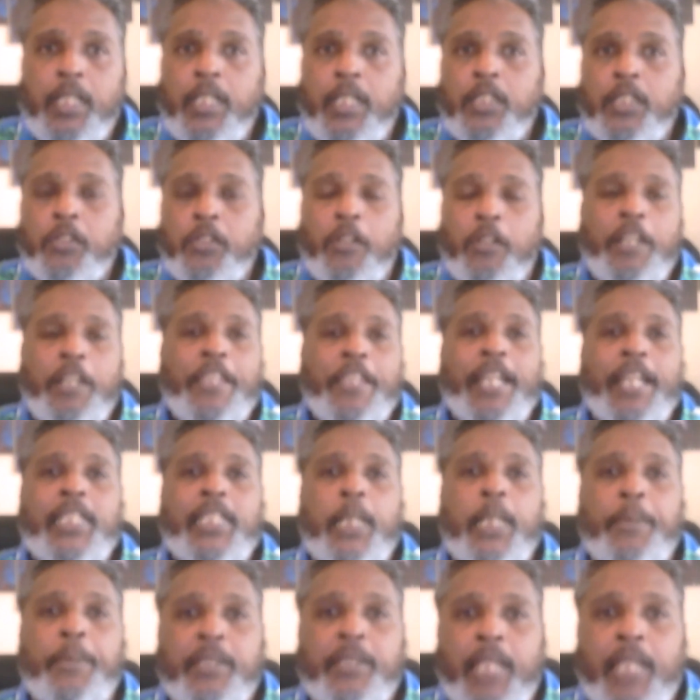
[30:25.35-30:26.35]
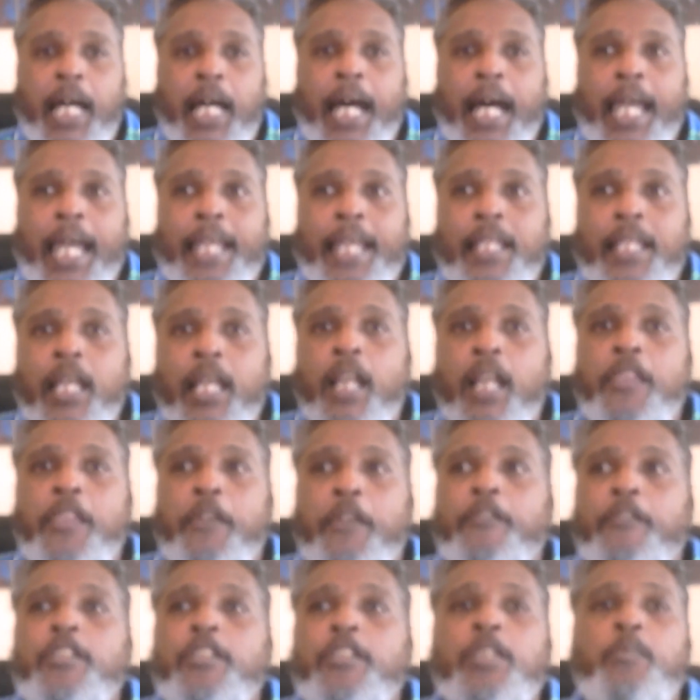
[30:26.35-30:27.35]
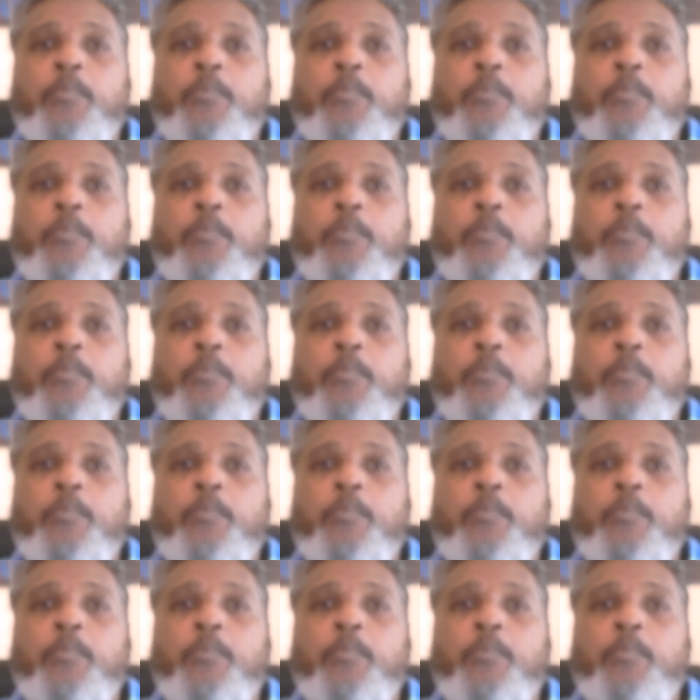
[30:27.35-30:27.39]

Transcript: So in that double tithe, there was